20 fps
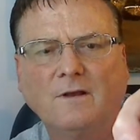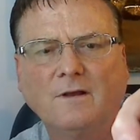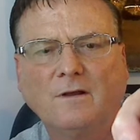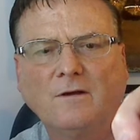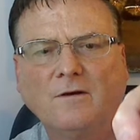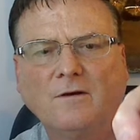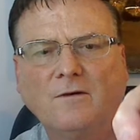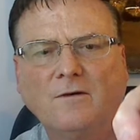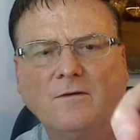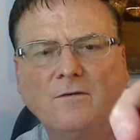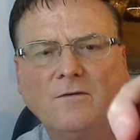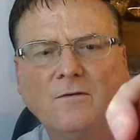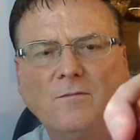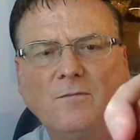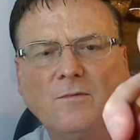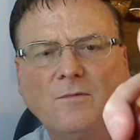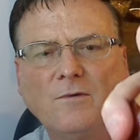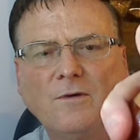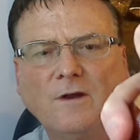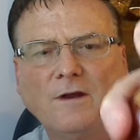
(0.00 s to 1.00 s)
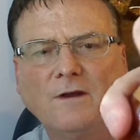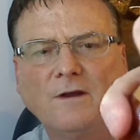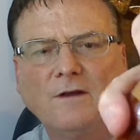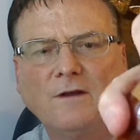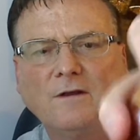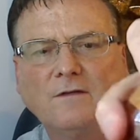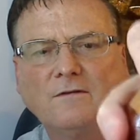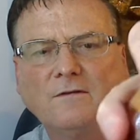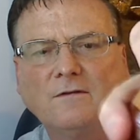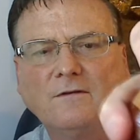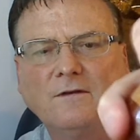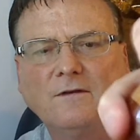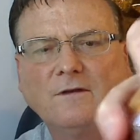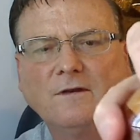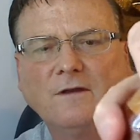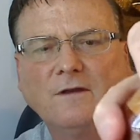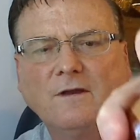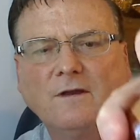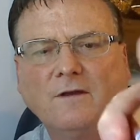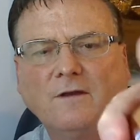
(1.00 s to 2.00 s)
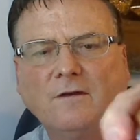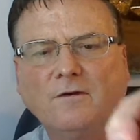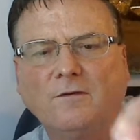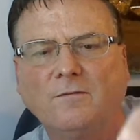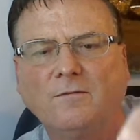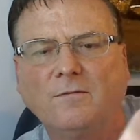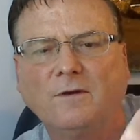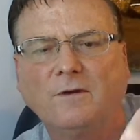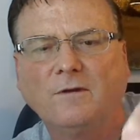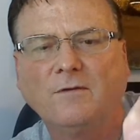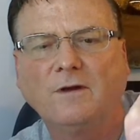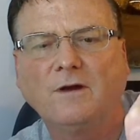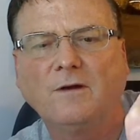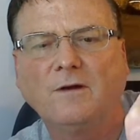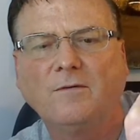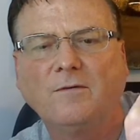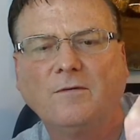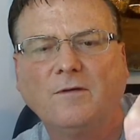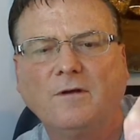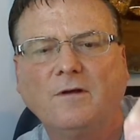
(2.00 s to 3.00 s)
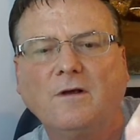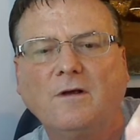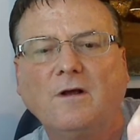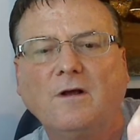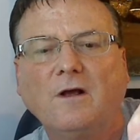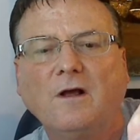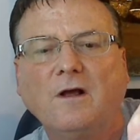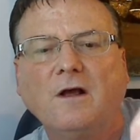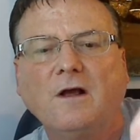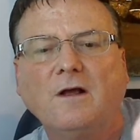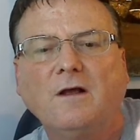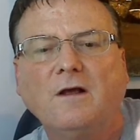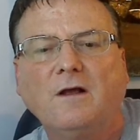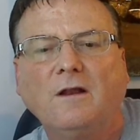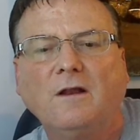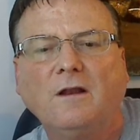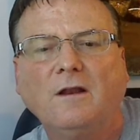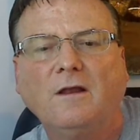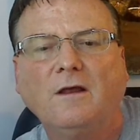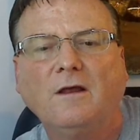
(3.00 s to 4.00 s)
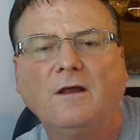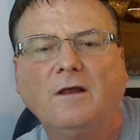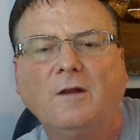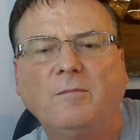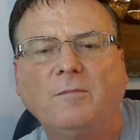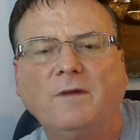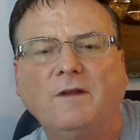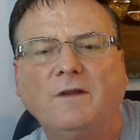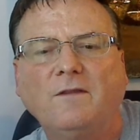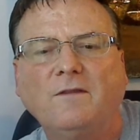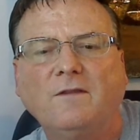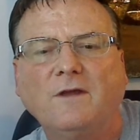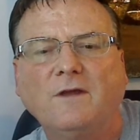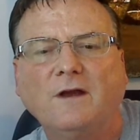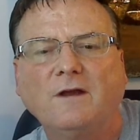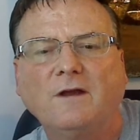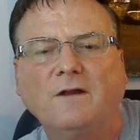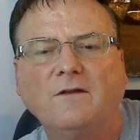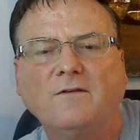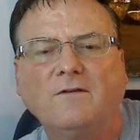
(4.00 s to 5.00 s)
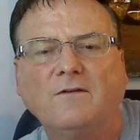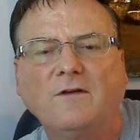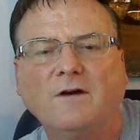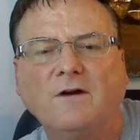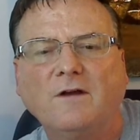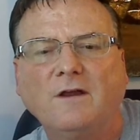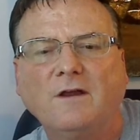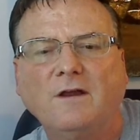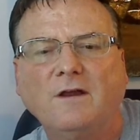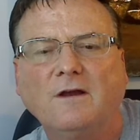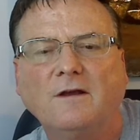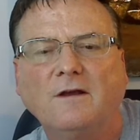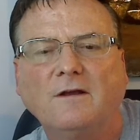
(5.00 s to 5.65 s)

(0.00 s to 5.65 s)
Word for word: Oh, boy. Oh, here we come. A little bit thick and chunky.